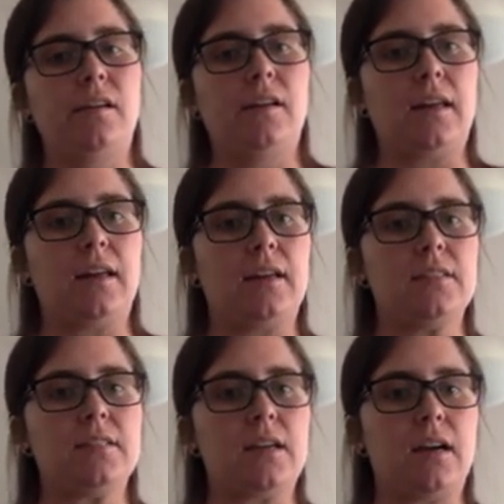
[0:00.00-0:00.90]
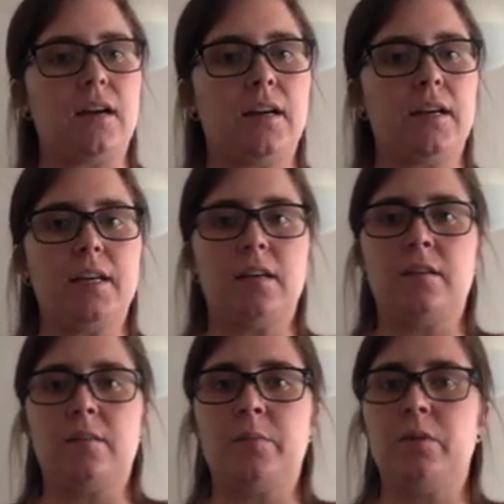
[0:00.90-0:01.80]
And I
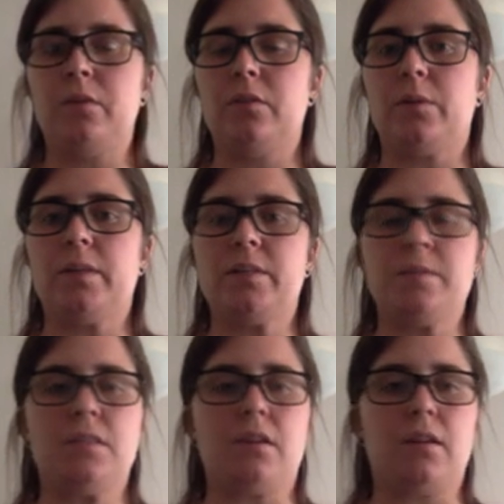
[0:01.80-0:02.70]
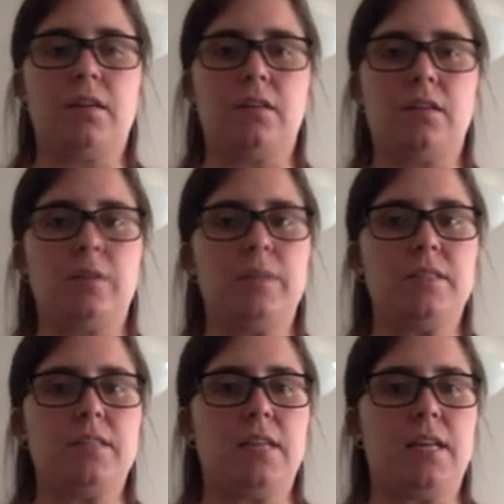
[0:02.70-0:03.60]
am going to be talking a little bit
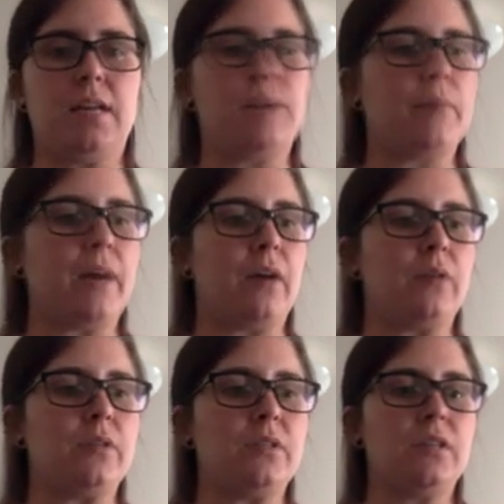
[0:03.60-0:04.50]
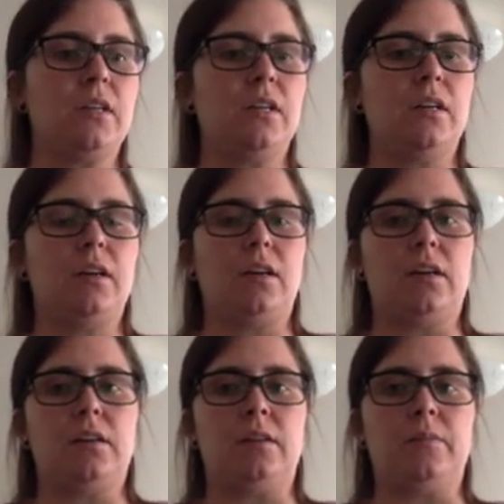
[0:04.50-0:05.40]
today about
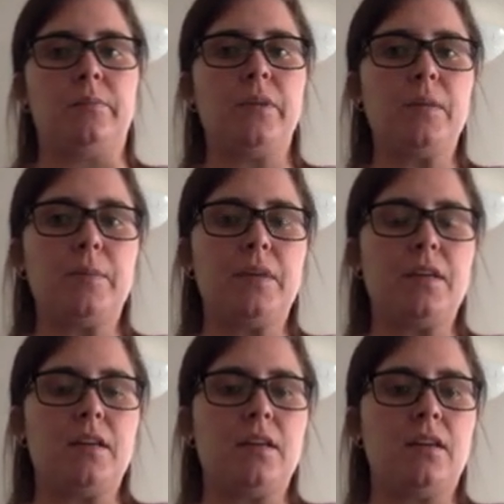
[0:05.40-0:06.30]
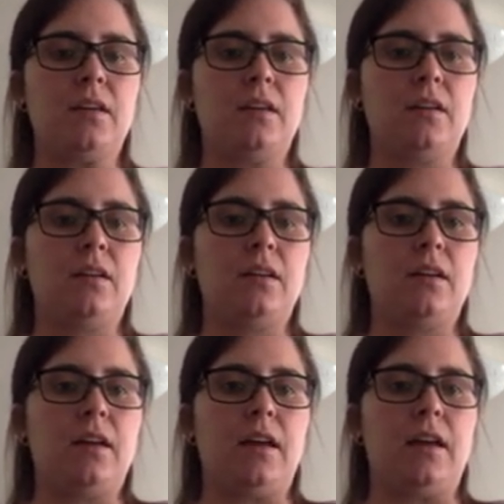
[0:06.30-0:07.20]
PPE
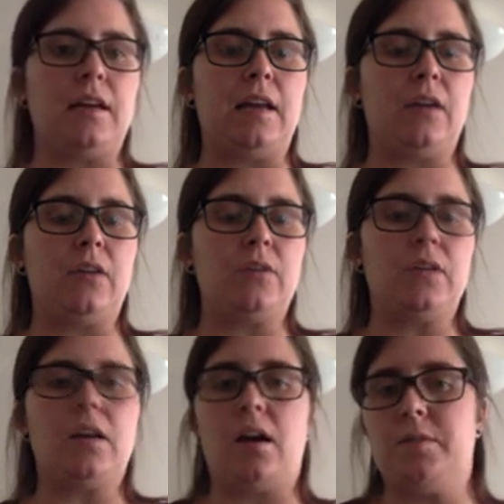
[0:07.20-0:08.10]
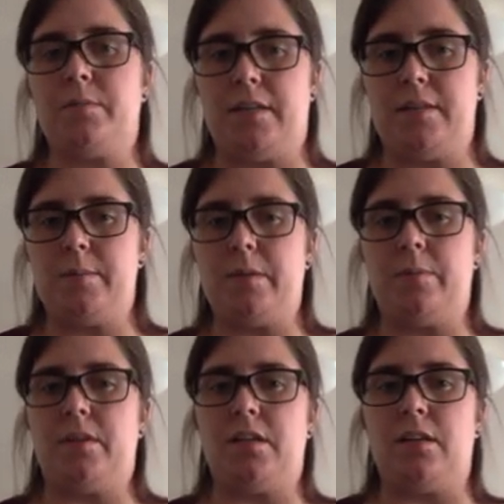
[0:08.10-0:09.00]
and how you can optimize
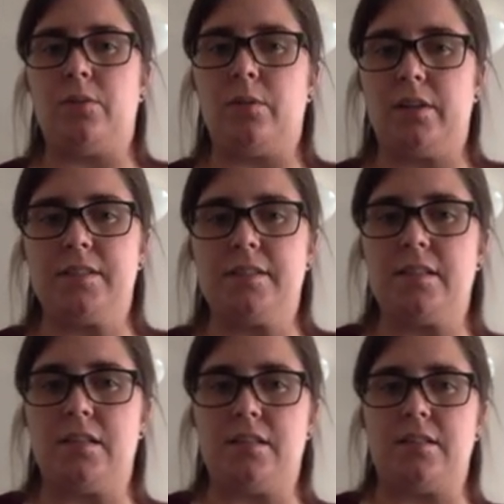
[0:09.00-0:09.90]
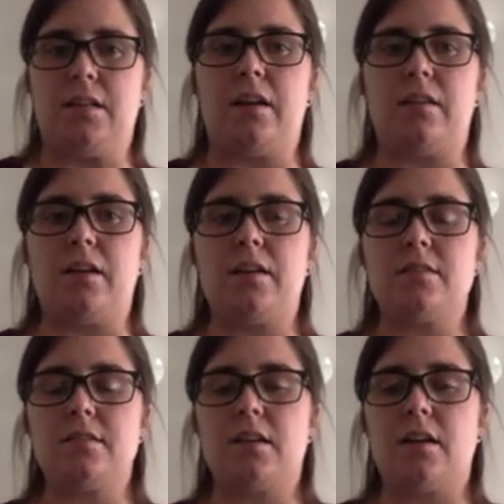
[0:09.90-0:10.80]
PPE according to CDC
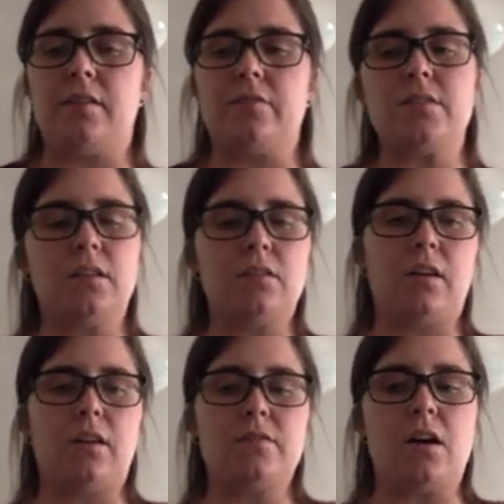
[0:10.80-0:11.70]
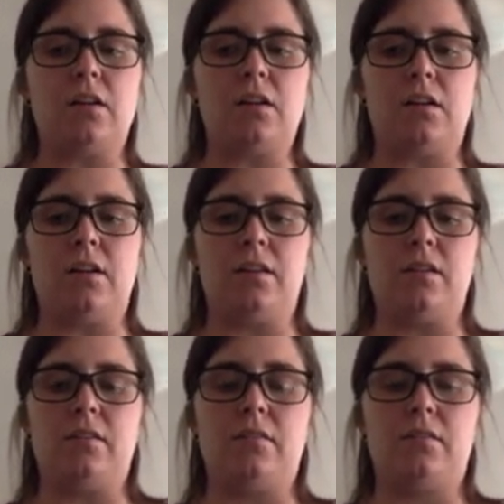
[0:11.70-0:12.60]
guidelines. I've seen a lot of talk
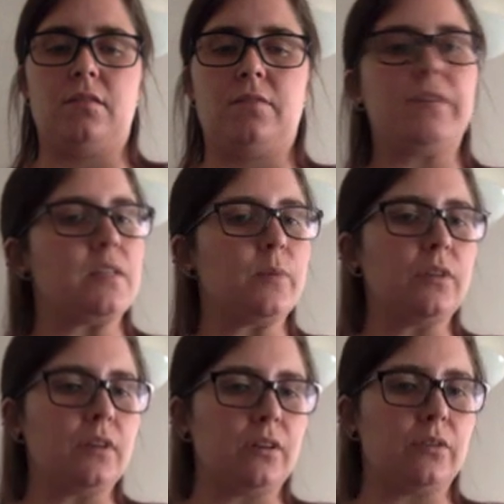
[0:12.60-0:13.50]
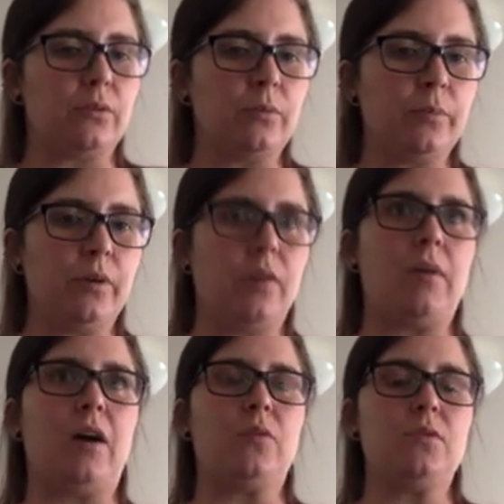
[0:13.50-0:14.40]
on Facebook on the group
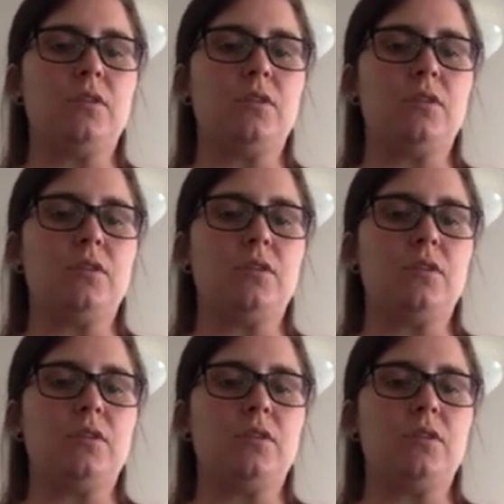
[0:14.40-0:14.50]
about